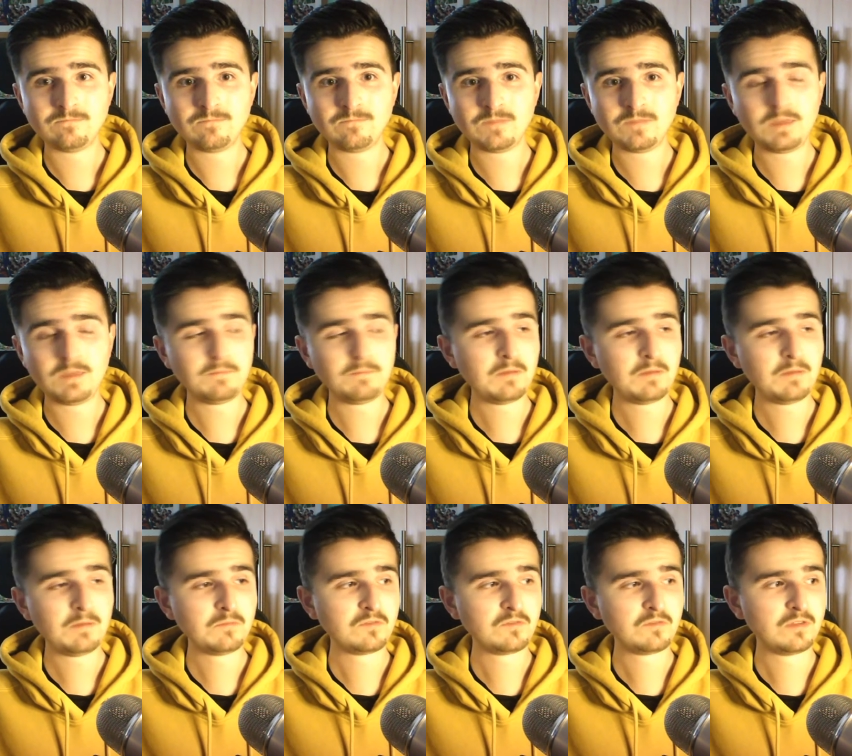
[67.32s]
Yep, I'm
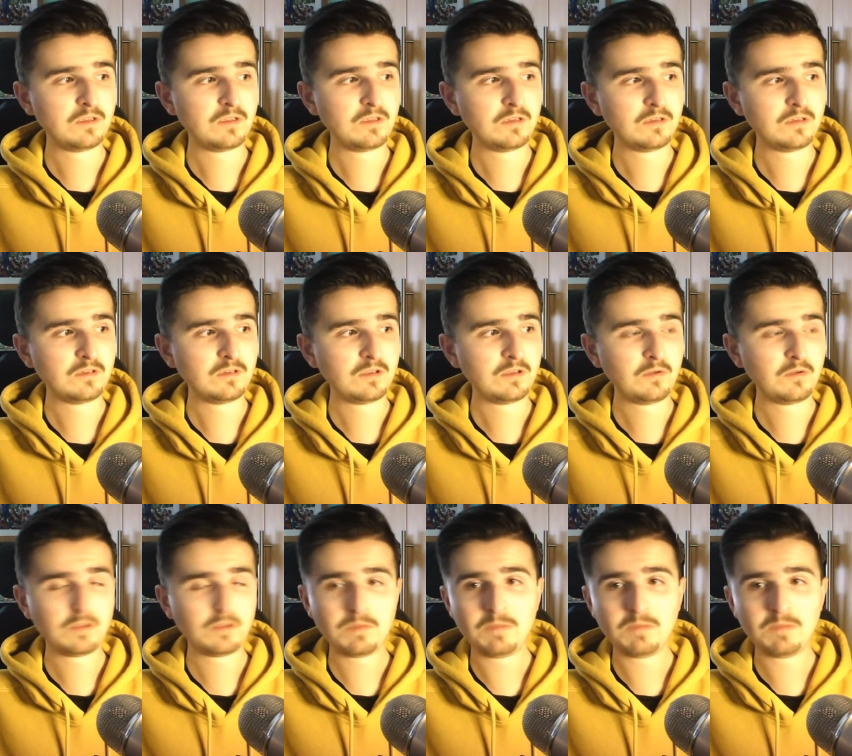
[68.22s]
just gonna go
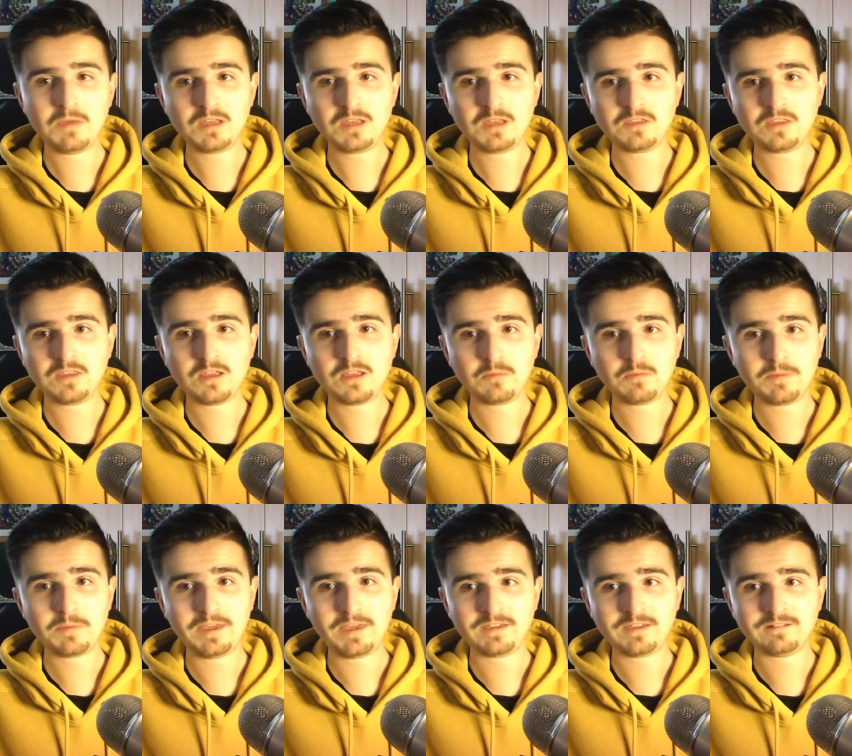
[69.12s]
and commit a murder, then I'll be
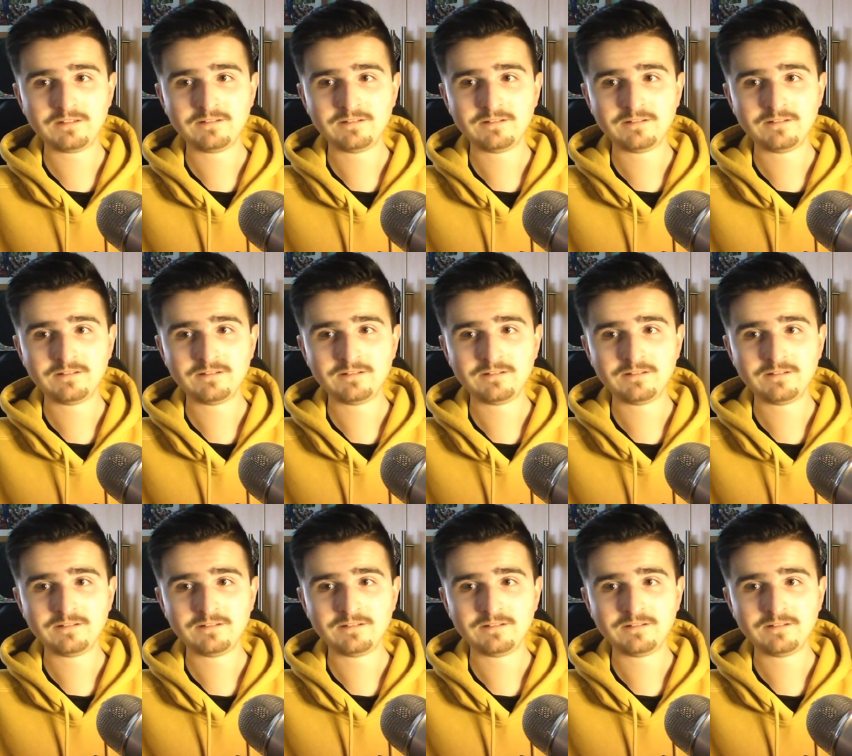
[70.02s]
back.